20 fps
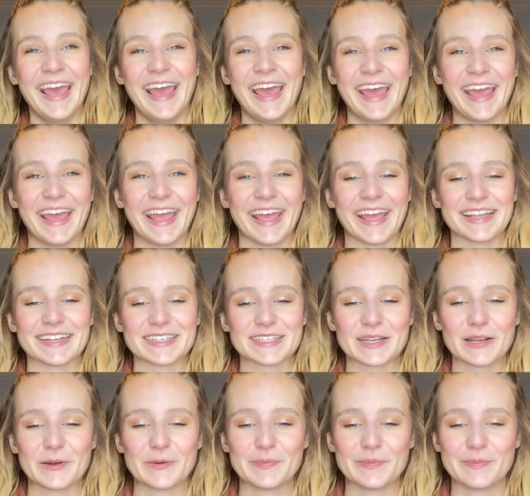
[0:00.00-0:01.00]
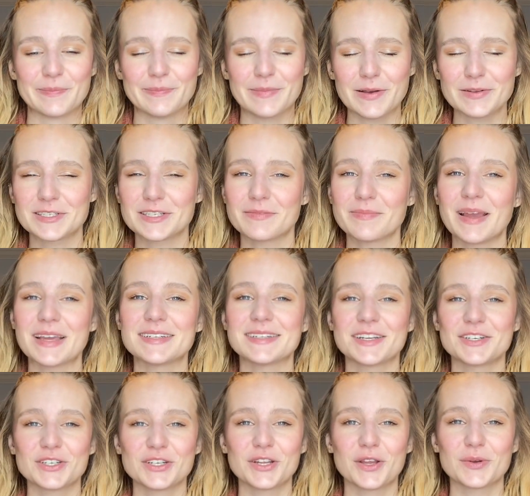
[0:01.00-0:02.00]
and most of my
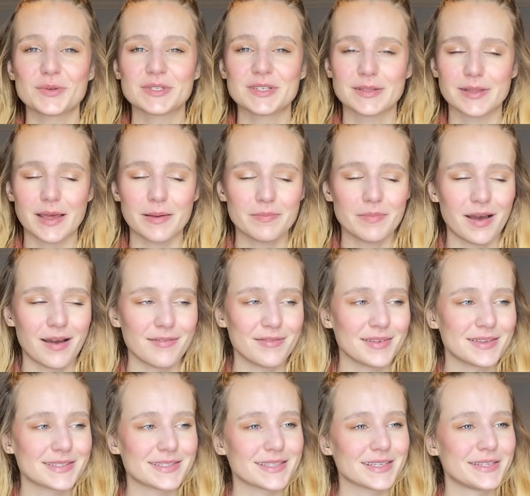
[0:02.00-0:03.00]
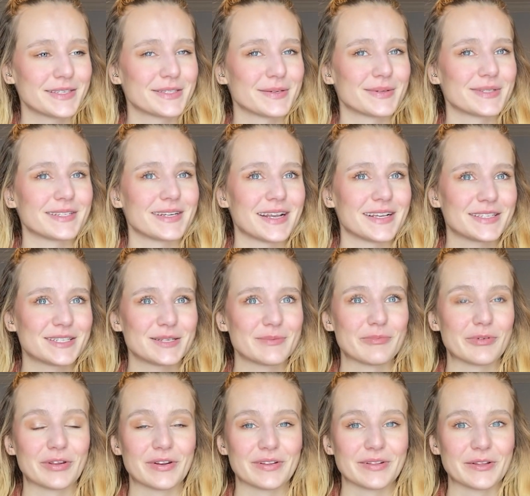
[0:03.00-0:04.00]
attention goes to them, obviously, so it's nice to
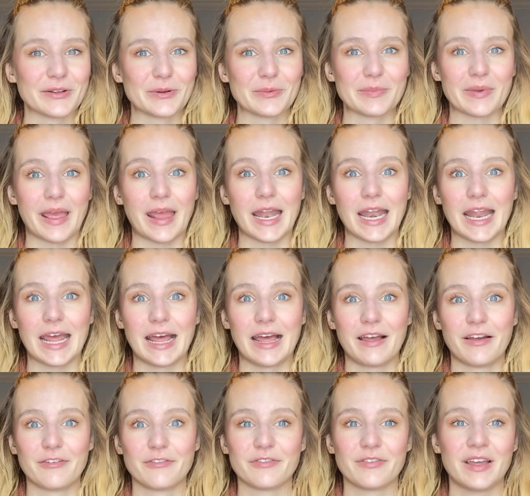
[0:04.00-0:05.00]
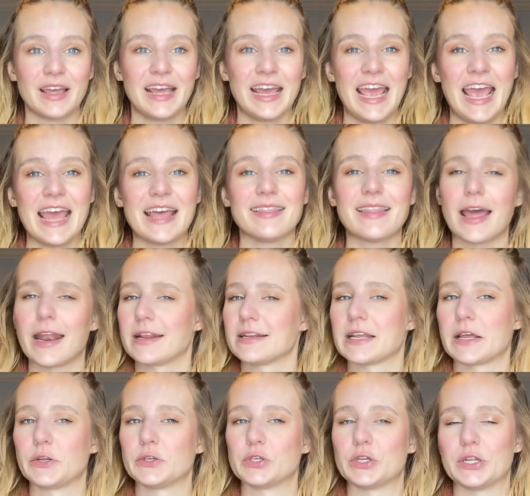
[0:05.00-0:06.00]
put a little bit of that
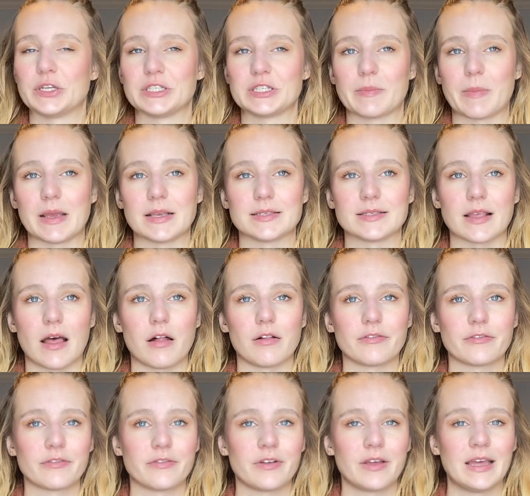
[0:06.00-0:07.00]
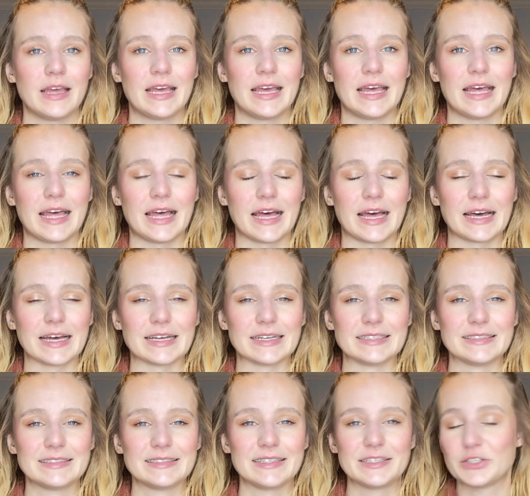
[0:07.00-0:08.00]
attention into myself, and
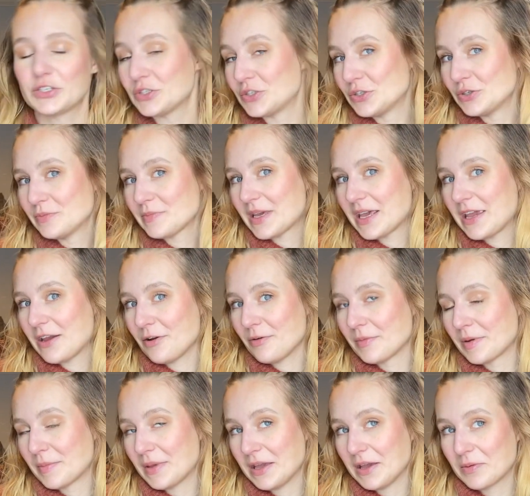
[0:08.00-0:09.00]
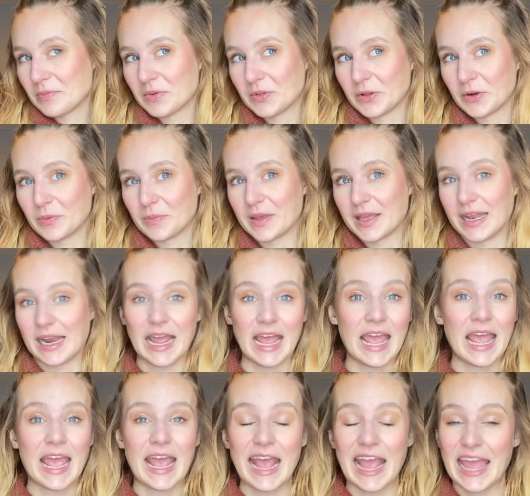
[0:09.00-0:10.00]
just do my hair and my makeup a little bit.
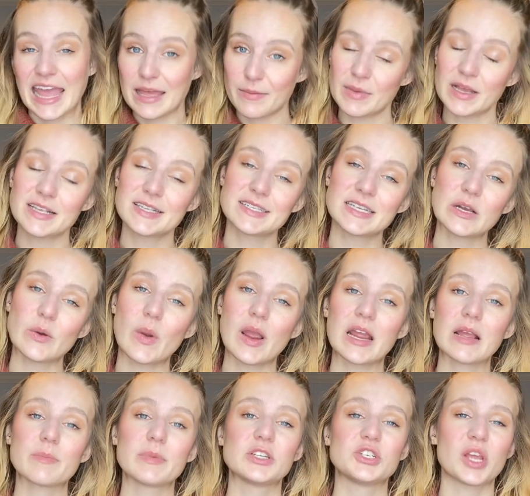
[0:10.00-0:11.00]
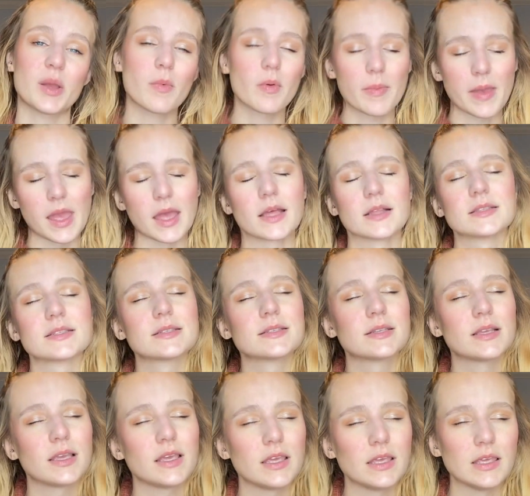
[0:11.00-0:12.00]
Am I still wearing pajama pants?
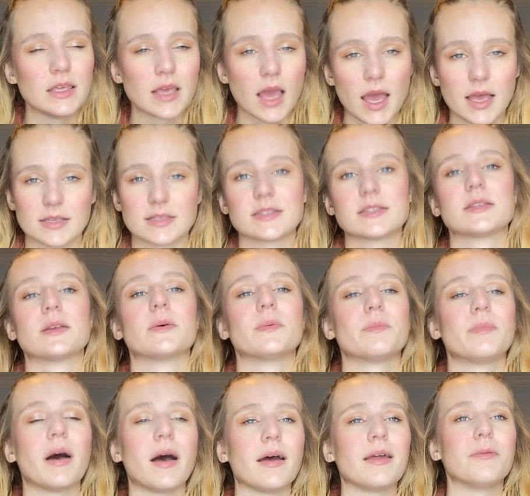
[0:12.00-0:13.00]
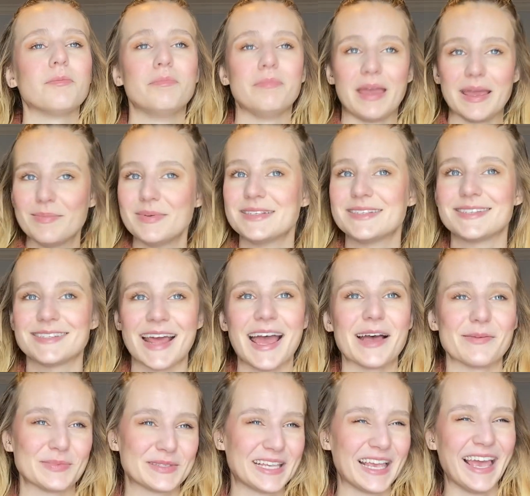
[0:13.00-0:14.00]
Yes, but baby
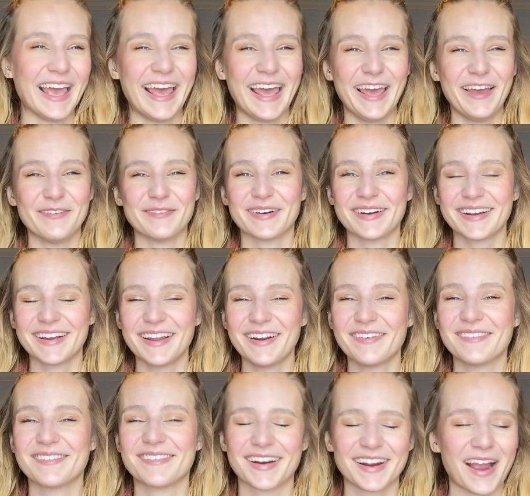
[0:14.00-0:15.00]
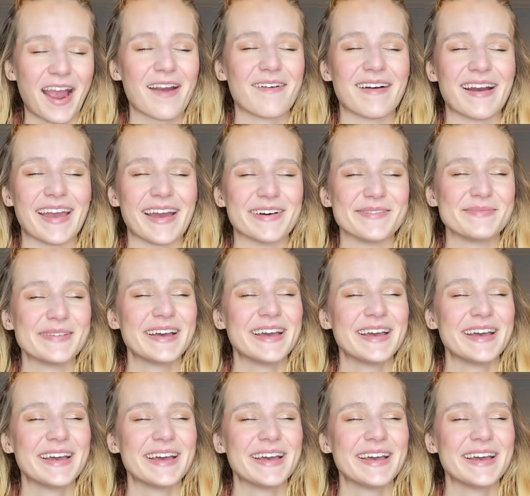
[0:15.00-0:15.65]
steps. We're gonna work our way up